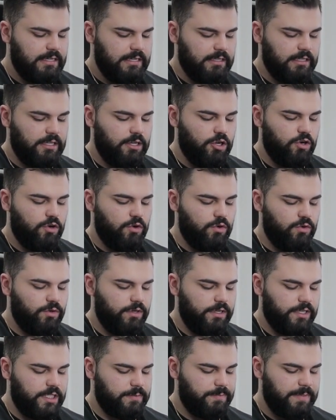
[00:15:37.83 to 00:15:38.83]

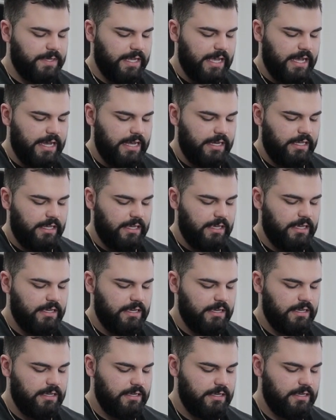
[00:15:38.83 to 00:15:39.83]
load of spaghetti.
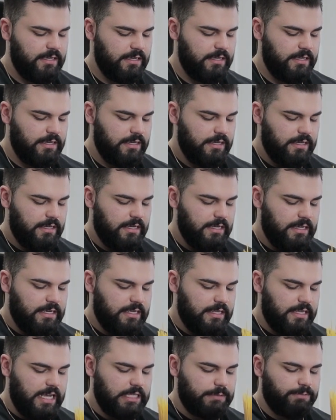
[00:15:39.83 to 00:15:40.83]

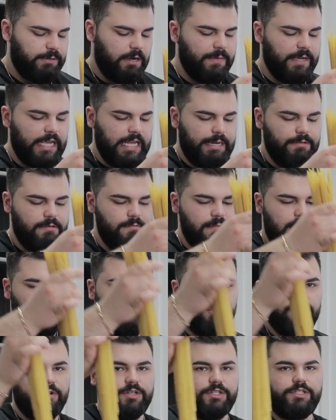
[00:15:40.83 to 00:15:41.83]
That's probably going to be my
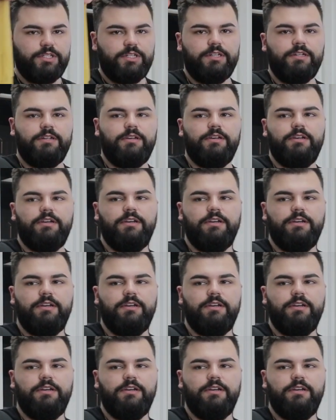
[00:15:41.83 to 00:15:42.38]
portion